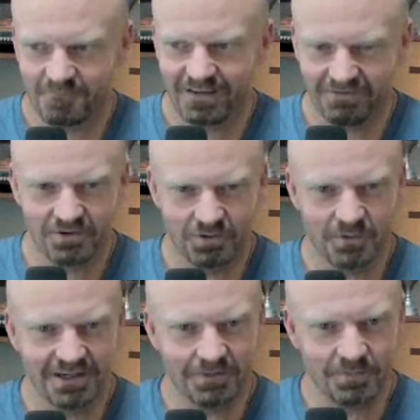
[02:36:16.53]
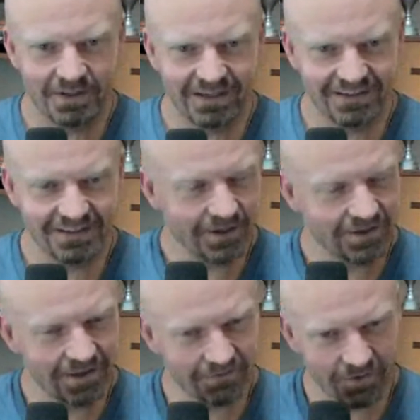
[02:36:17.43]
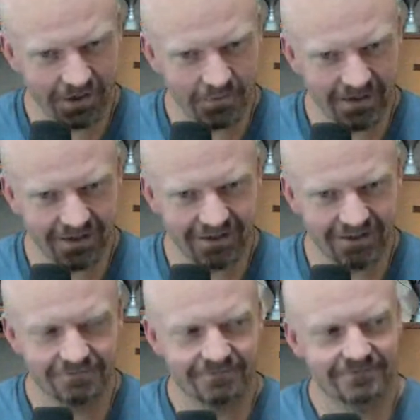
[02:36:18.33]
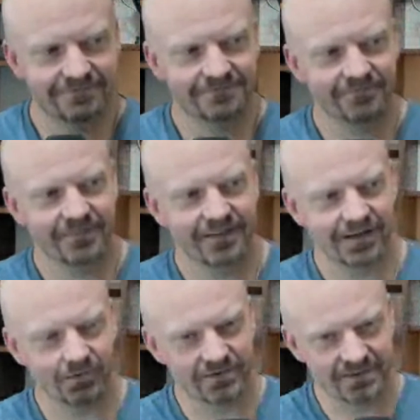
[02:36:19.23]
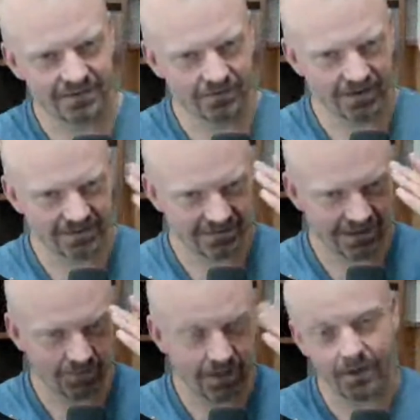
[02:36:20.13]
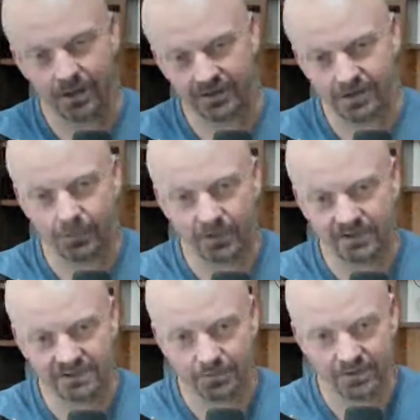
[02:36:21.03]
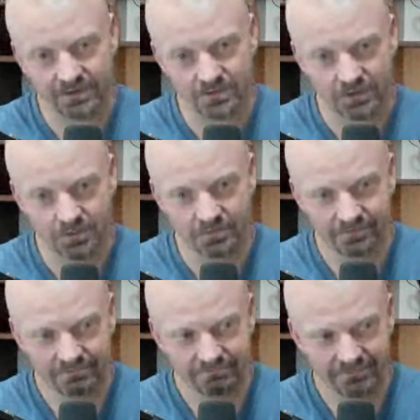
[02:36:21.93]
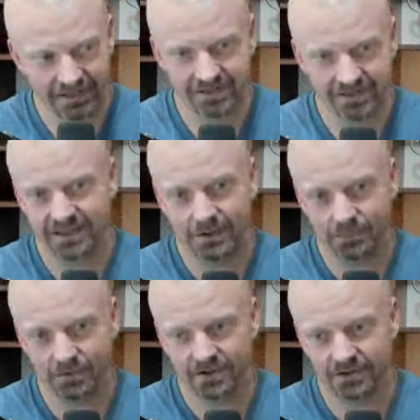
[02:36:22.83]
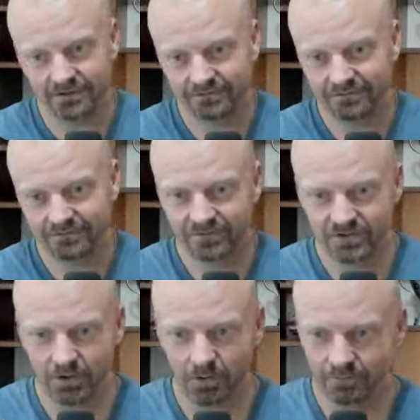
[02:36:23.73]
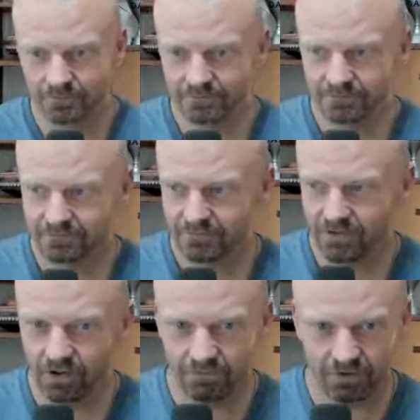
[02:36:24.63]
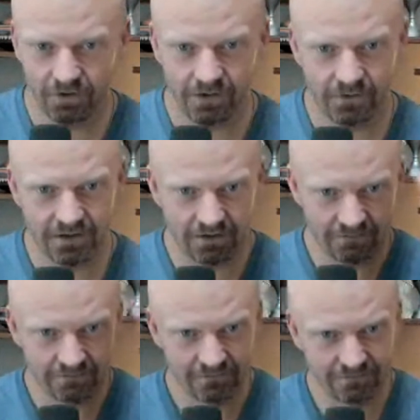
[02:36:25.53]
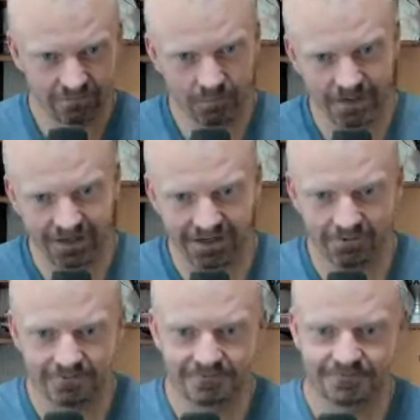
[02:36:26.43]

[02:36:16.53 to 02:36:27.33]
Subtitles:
I have a good weekend planned. Anyway, y'all have a great weekend. I will see you next time. I'll put this up on YouTube. I think it came out pretty good. So y'all have a great weekend. Bye now.